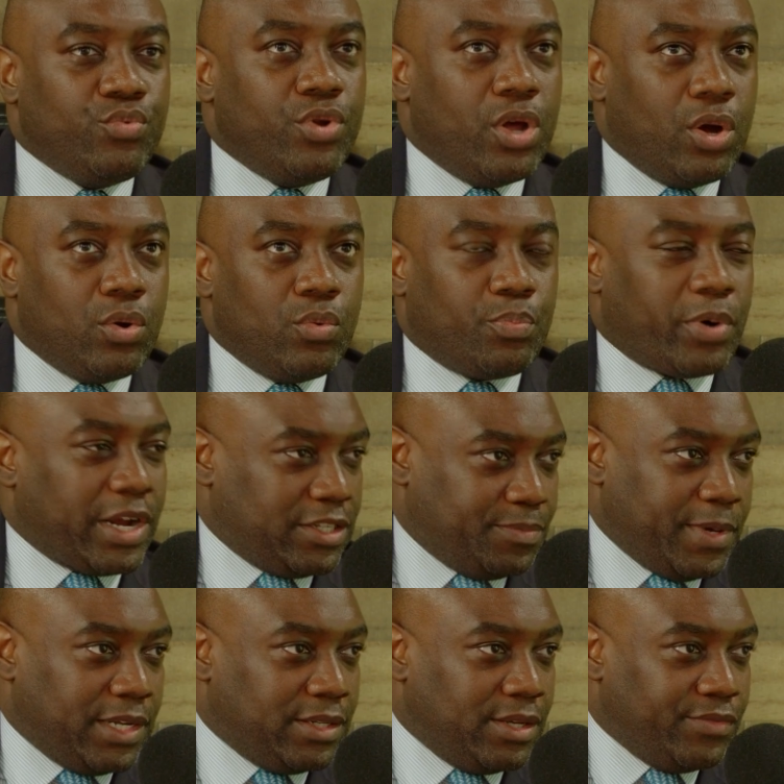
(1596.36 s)
no
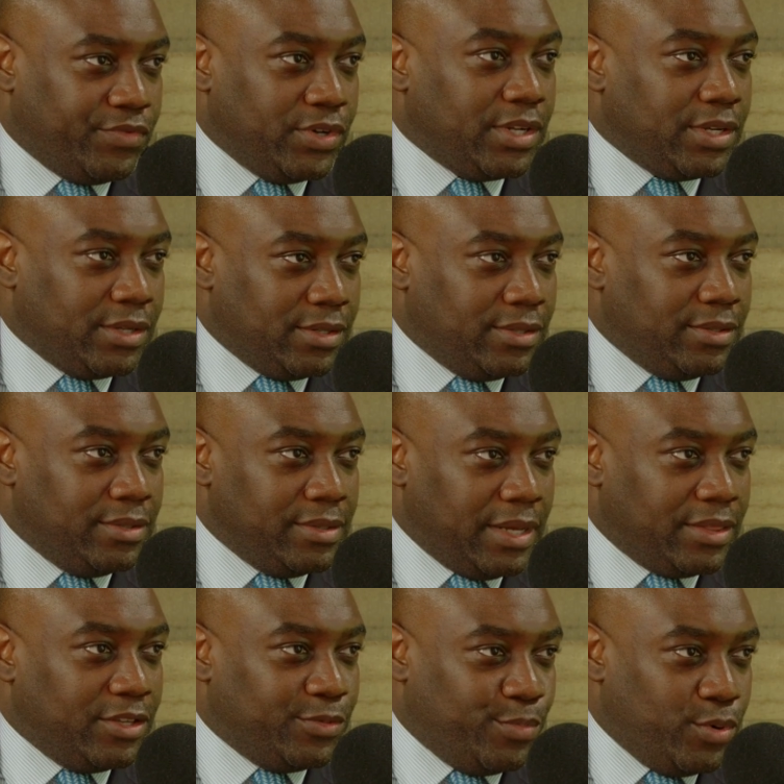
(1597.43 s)
prospecting for deals at
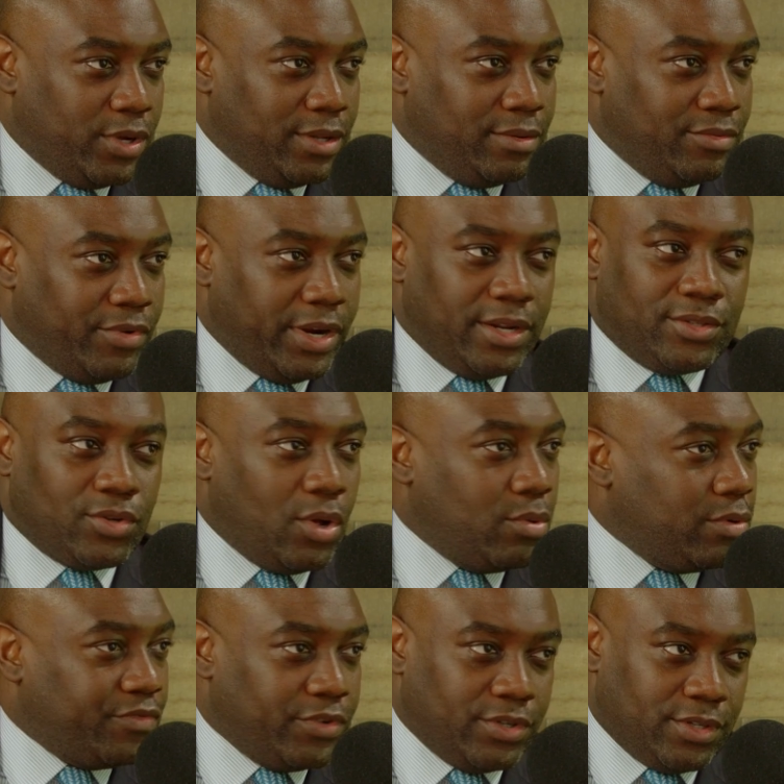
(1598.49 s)
this point, right? It's all
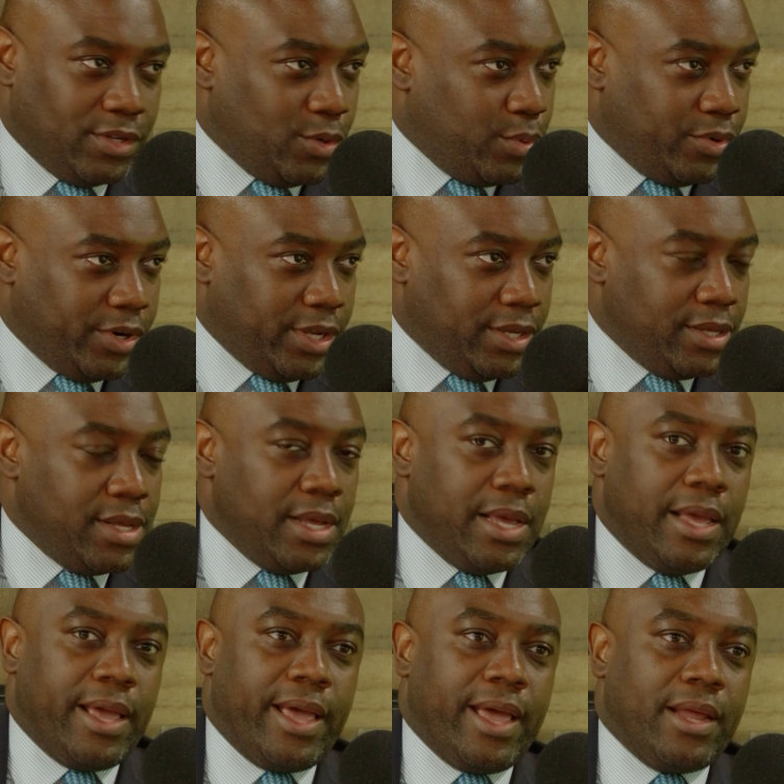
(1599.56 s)
reverse inquiry,
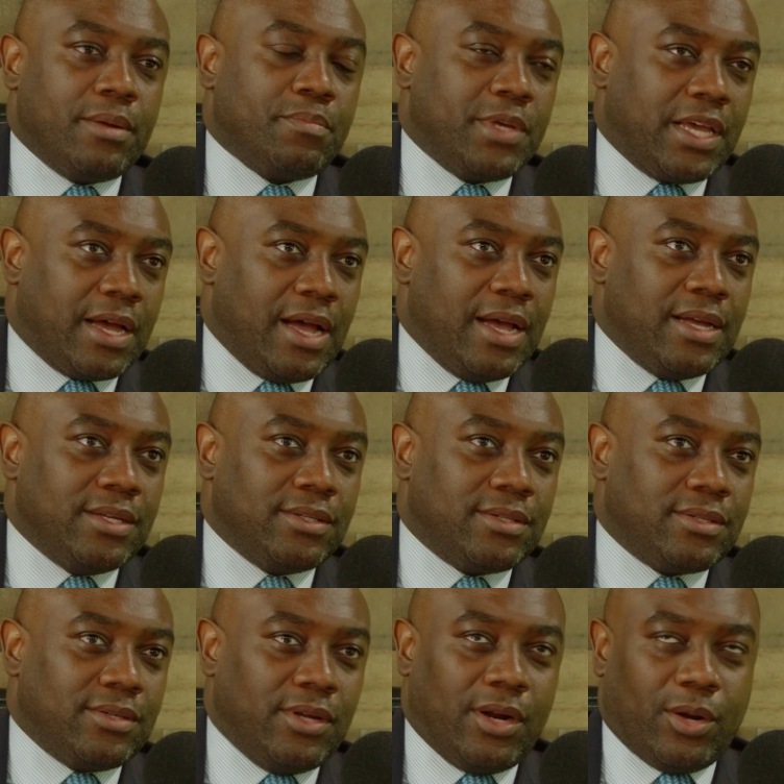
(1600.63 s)
mm-hmm. and because
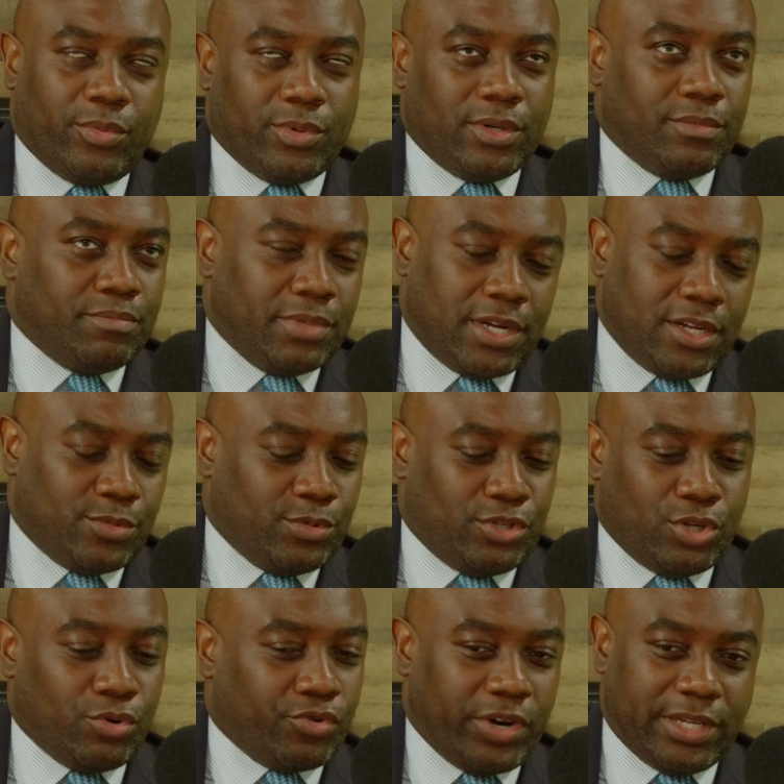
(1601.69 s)
you know we're because we're
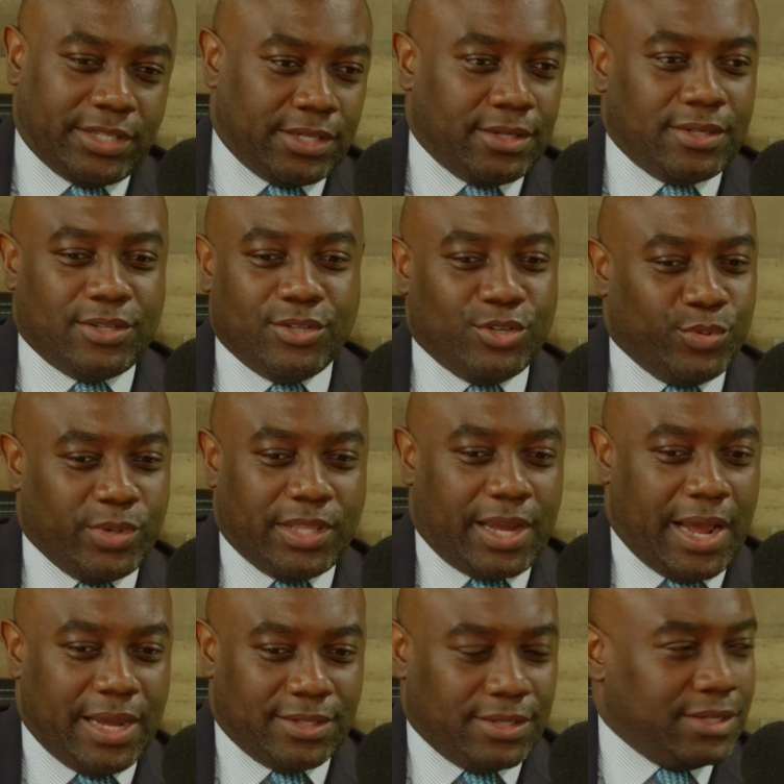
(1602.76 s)
so crazy doing the
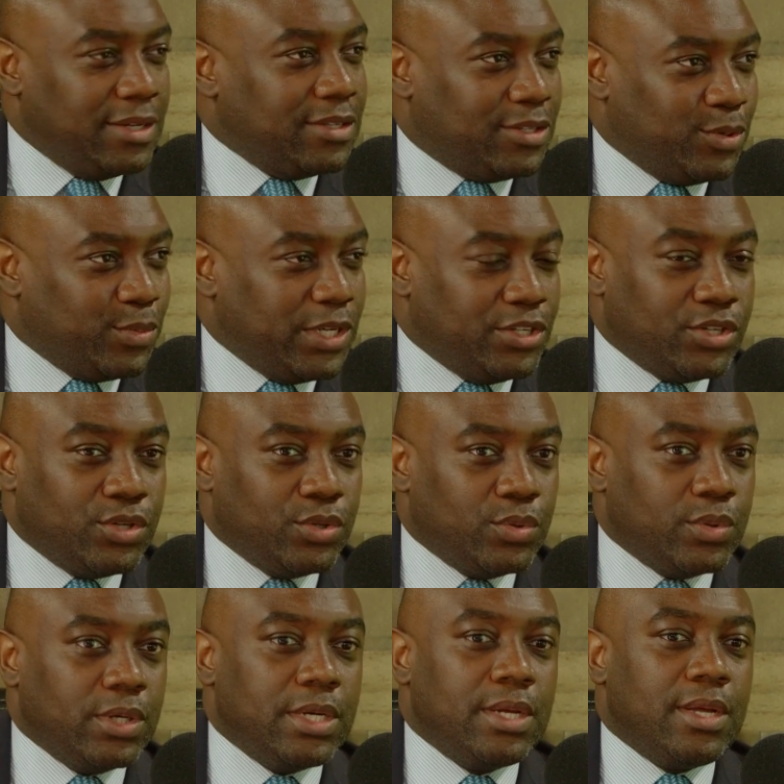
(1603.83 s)
kinds of deals that we
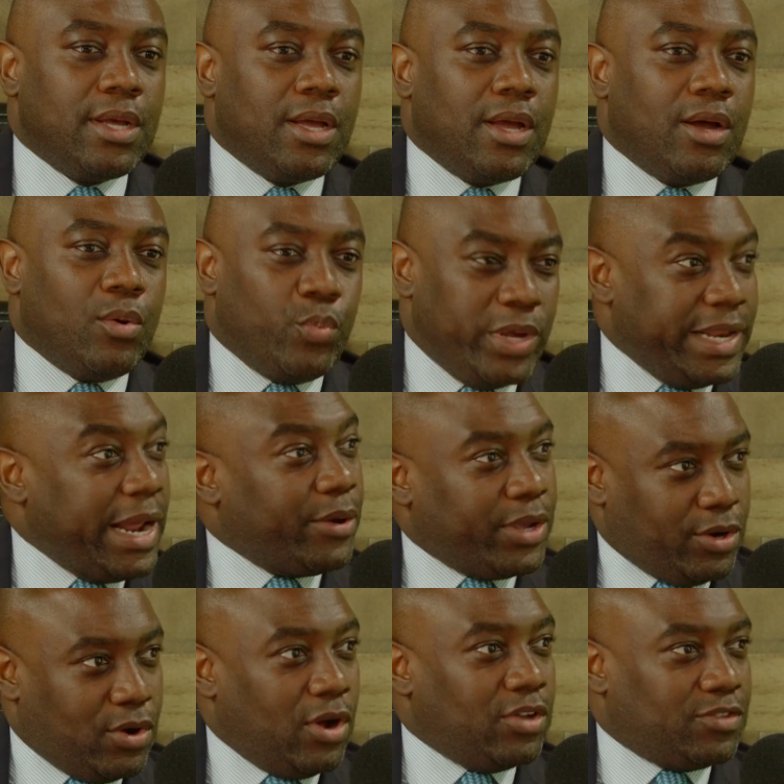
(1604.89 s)
do, we now get
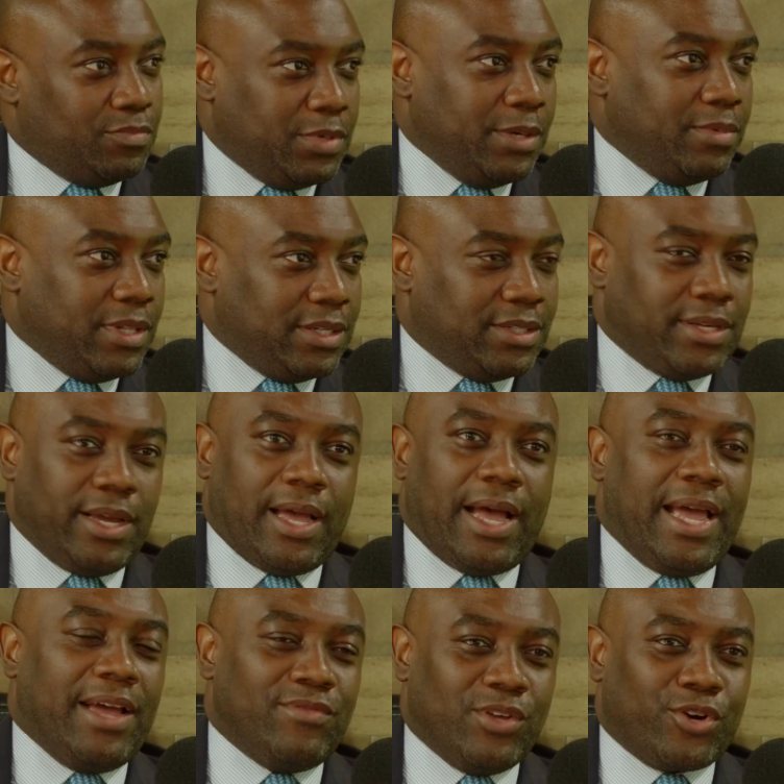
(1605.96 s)
calls from people that say, "I
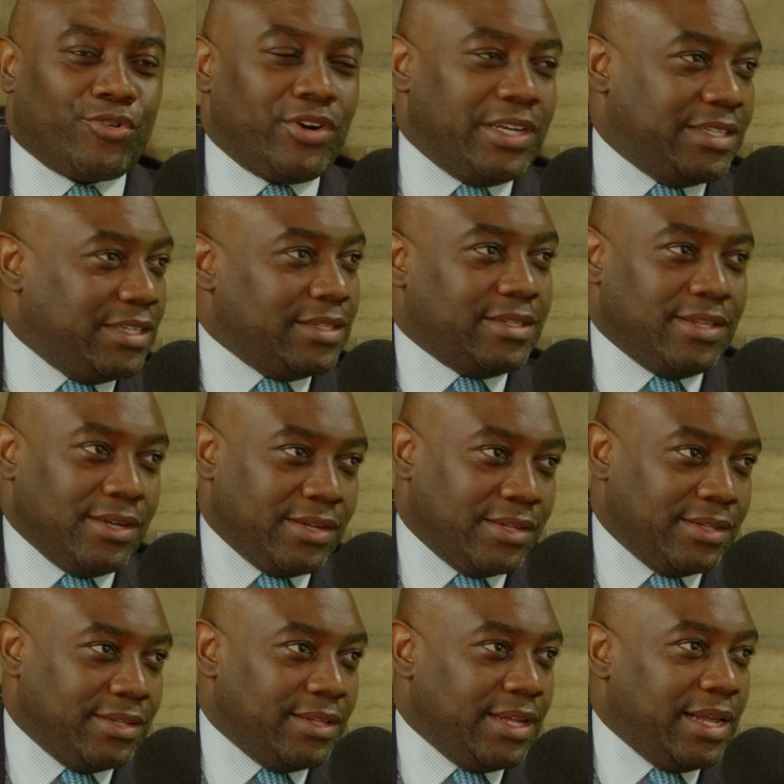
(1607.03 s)
have the craziest deal."
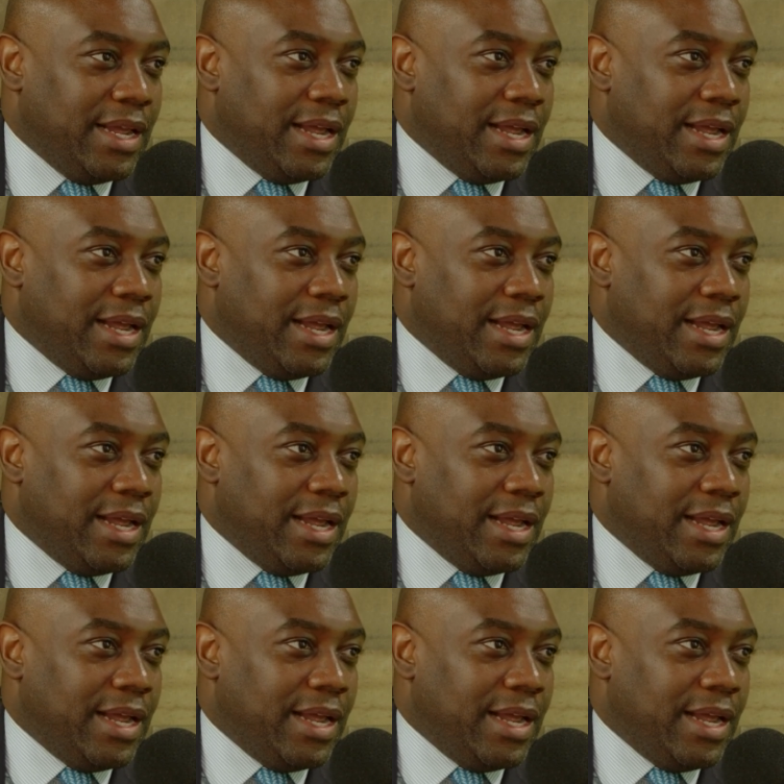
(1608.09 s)
Boy, do